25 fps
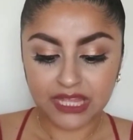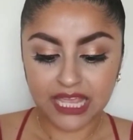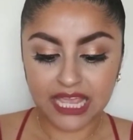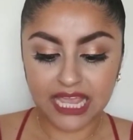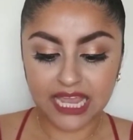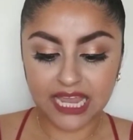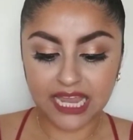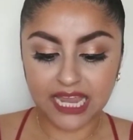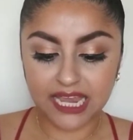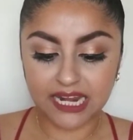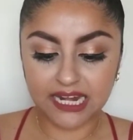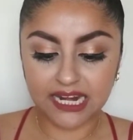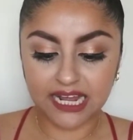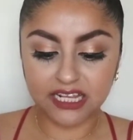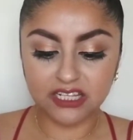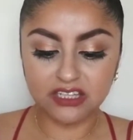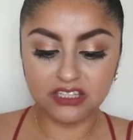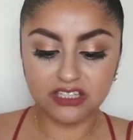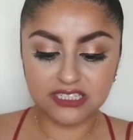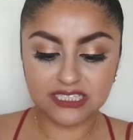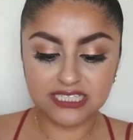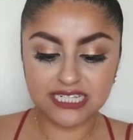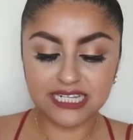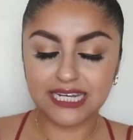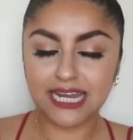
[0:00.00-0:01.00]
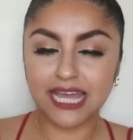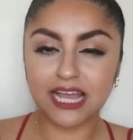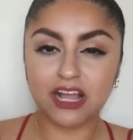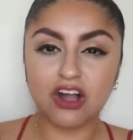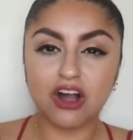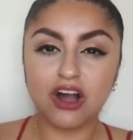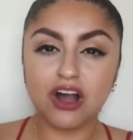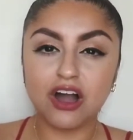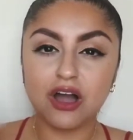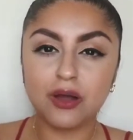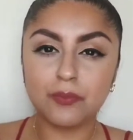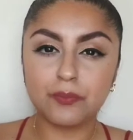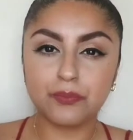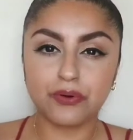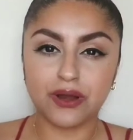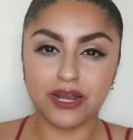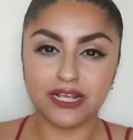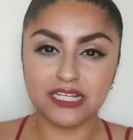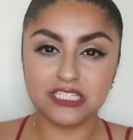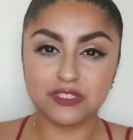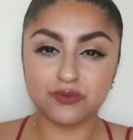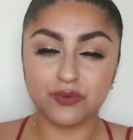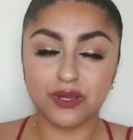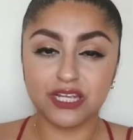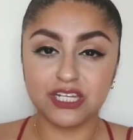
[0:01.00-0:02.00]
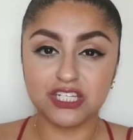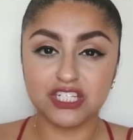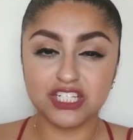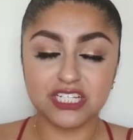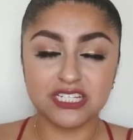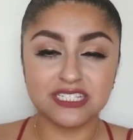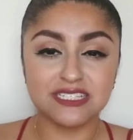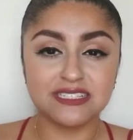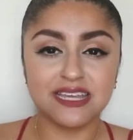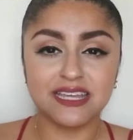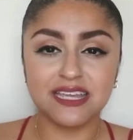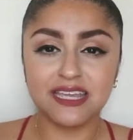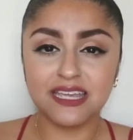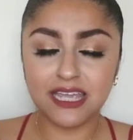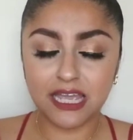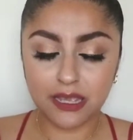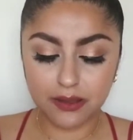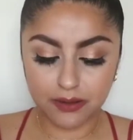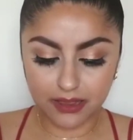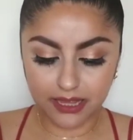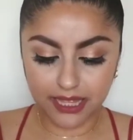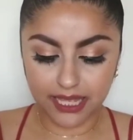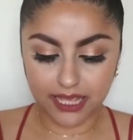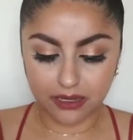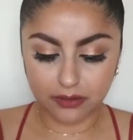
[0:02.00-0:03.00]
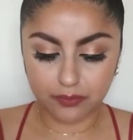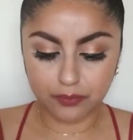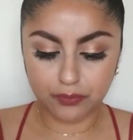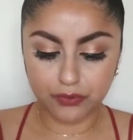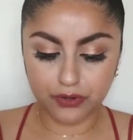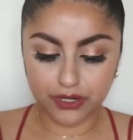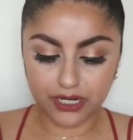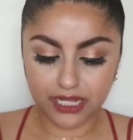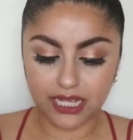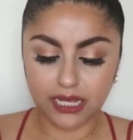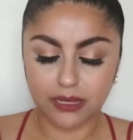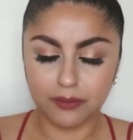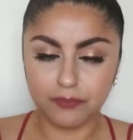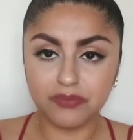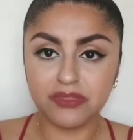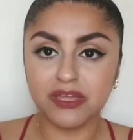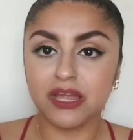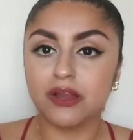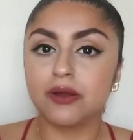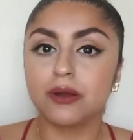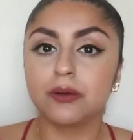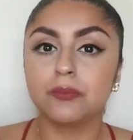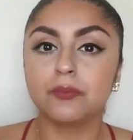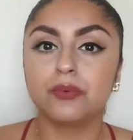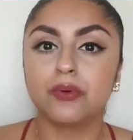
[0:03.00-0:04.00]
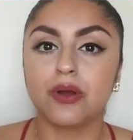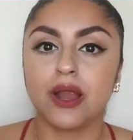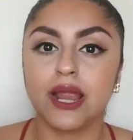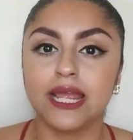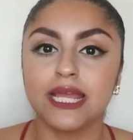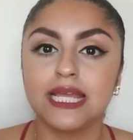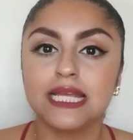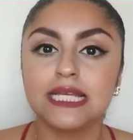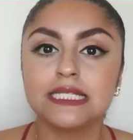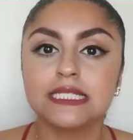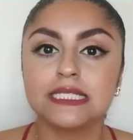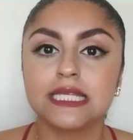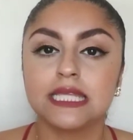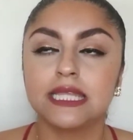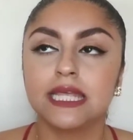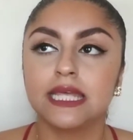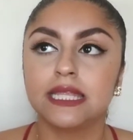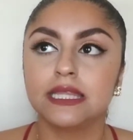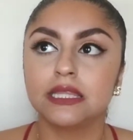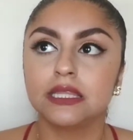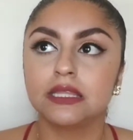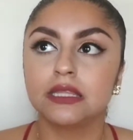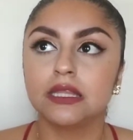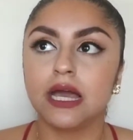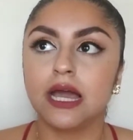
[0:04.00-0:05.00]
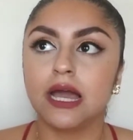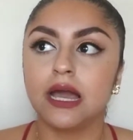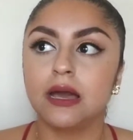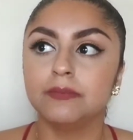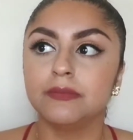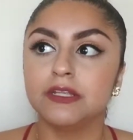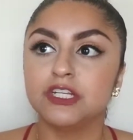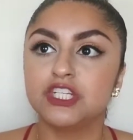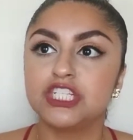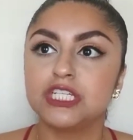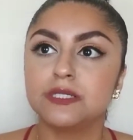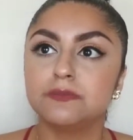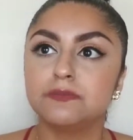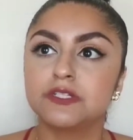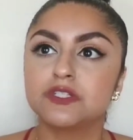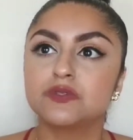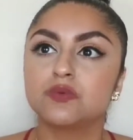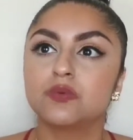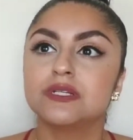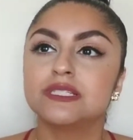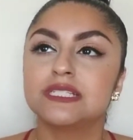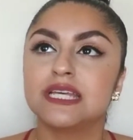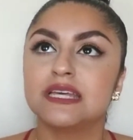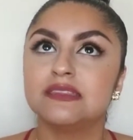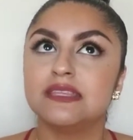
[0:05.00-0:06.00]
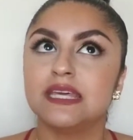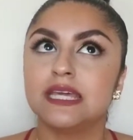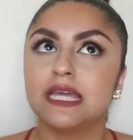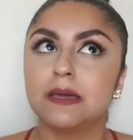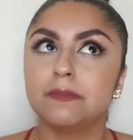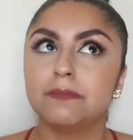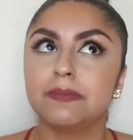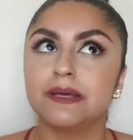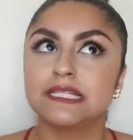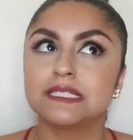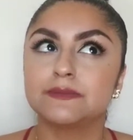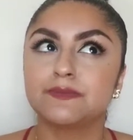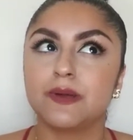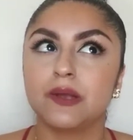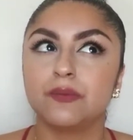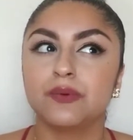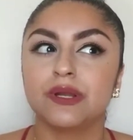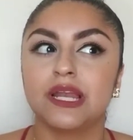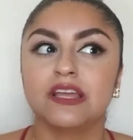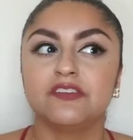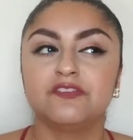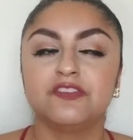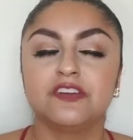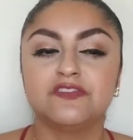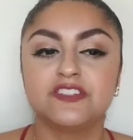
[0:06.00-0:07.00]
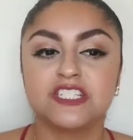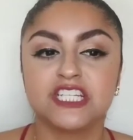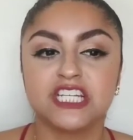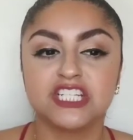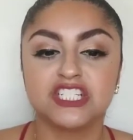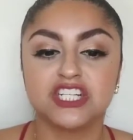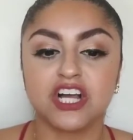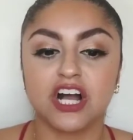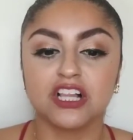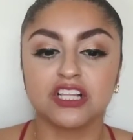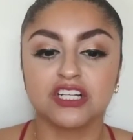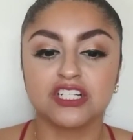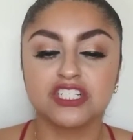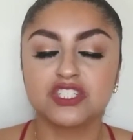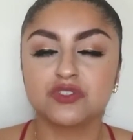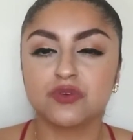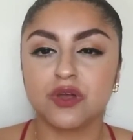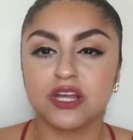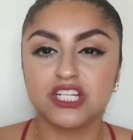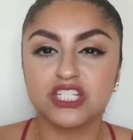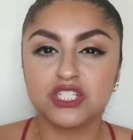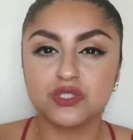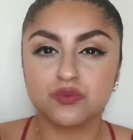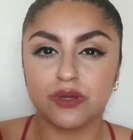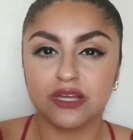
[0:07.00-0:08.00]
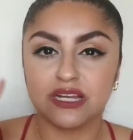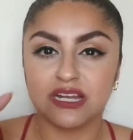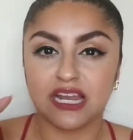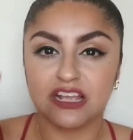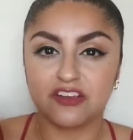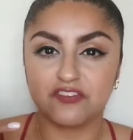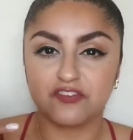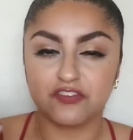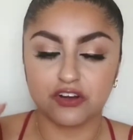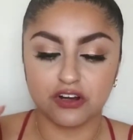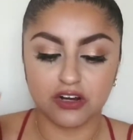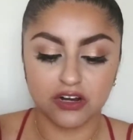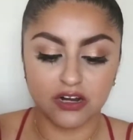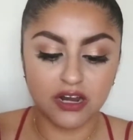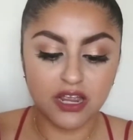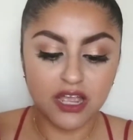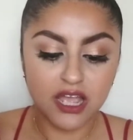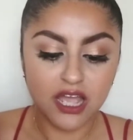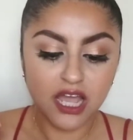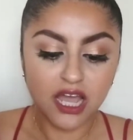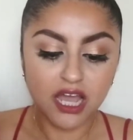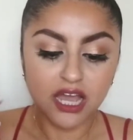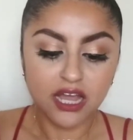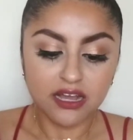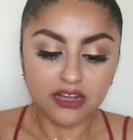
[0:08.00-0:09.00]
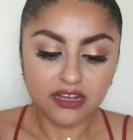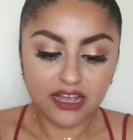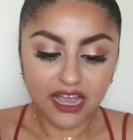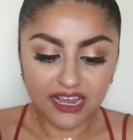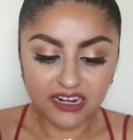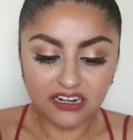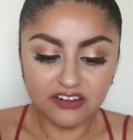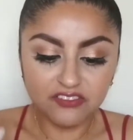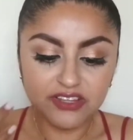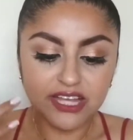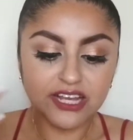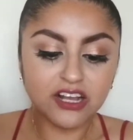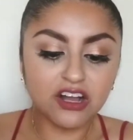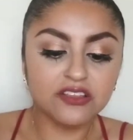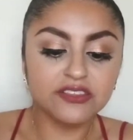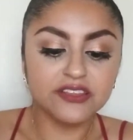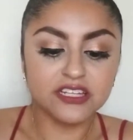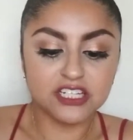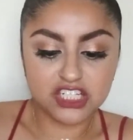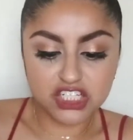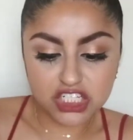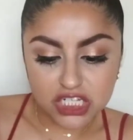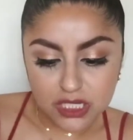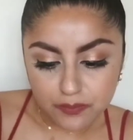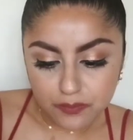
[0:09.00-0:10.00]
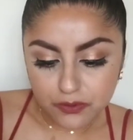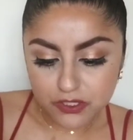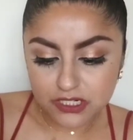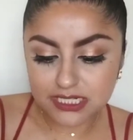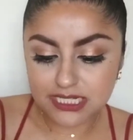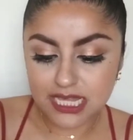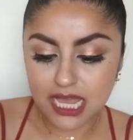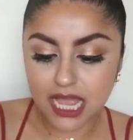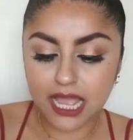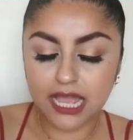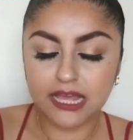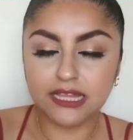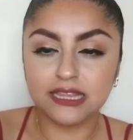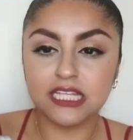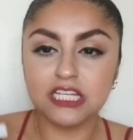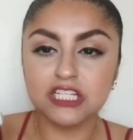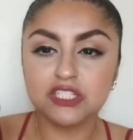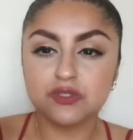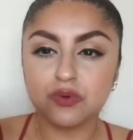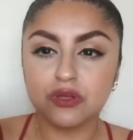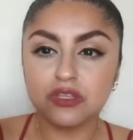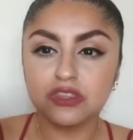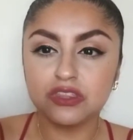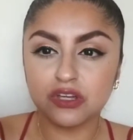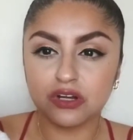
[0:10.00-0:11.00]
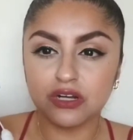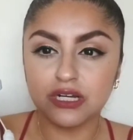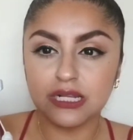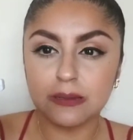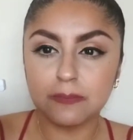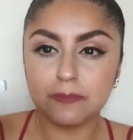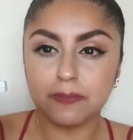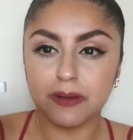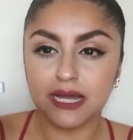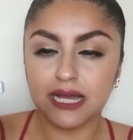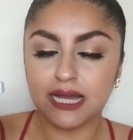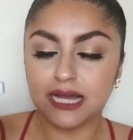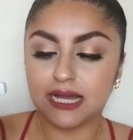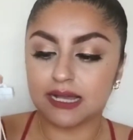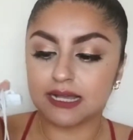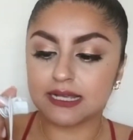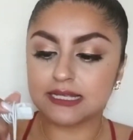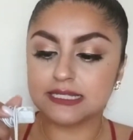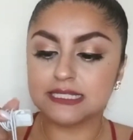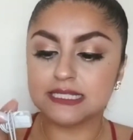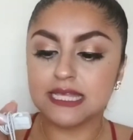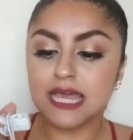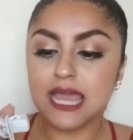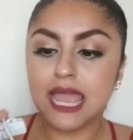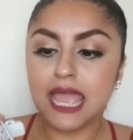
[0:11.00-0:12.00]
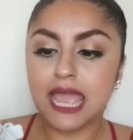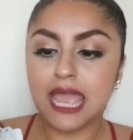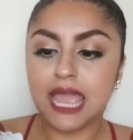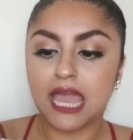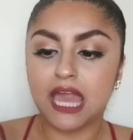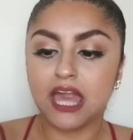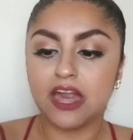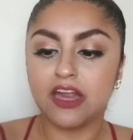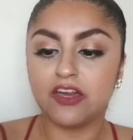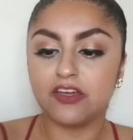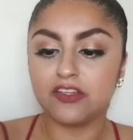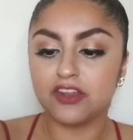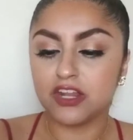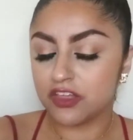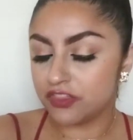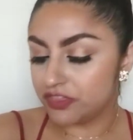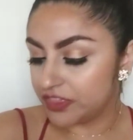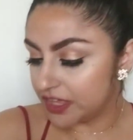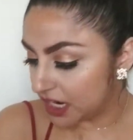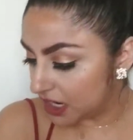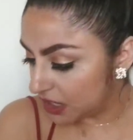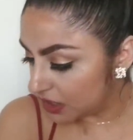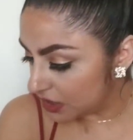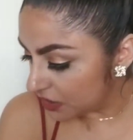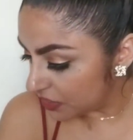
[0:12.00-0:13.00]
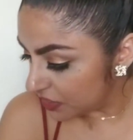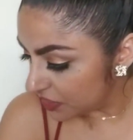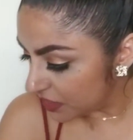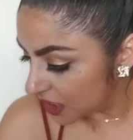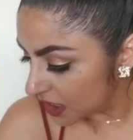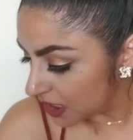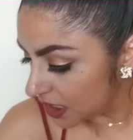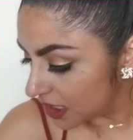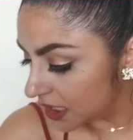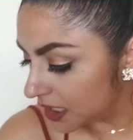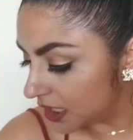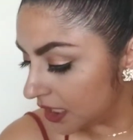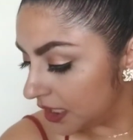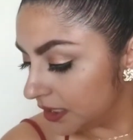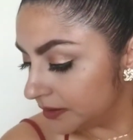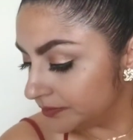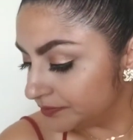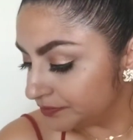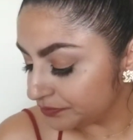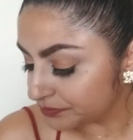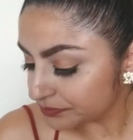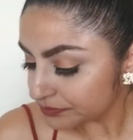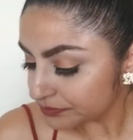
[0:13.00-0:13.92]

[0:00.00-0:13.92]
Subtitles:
and I looked at like all price ranges. They can get like pretty up there in price, and then the cheapest ones I think at Best Buy were like $15. So I just went like for kind of like on the cheaper side. These were 30 bucks, and they're the